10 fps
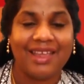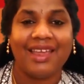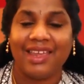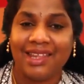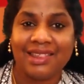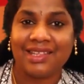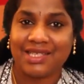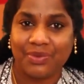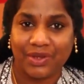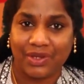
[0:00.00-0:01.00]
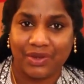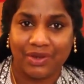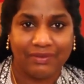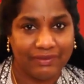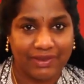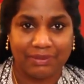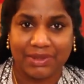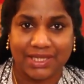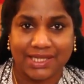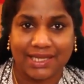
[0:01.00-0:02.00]
In this video, we will be
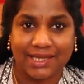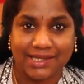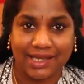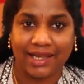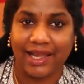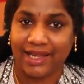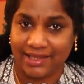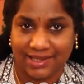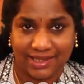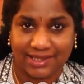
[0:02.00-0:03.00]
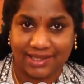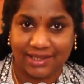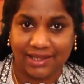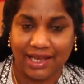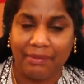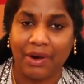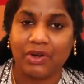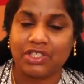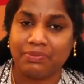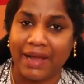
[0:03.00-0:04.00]
discussing in detail
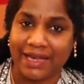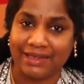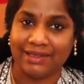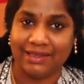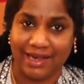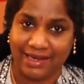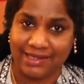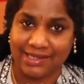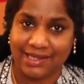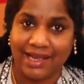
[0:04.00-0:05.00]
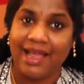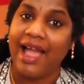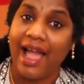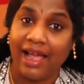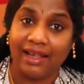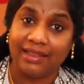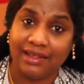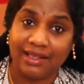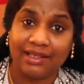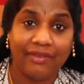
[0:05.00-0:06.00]
about parallel lines and
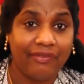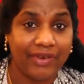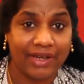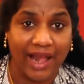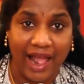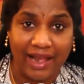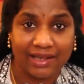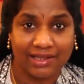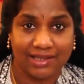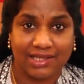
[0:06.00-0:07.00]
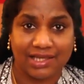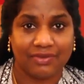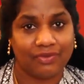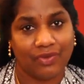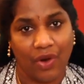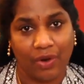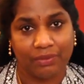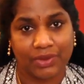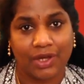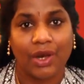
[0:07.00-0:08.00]
the different angles
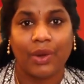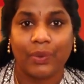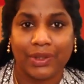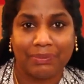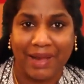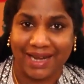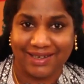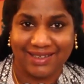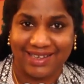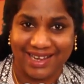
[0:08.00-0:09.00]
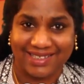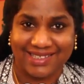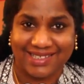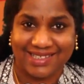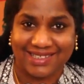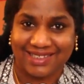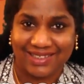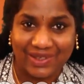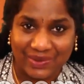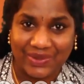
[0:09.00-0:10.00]
formed with parallel lines.
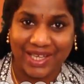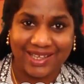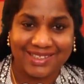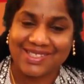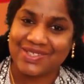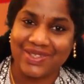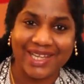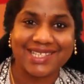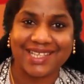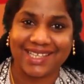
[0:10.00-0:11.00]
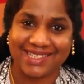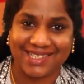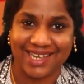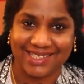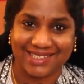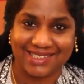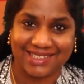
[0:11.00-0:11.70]
Okay, so let's get started.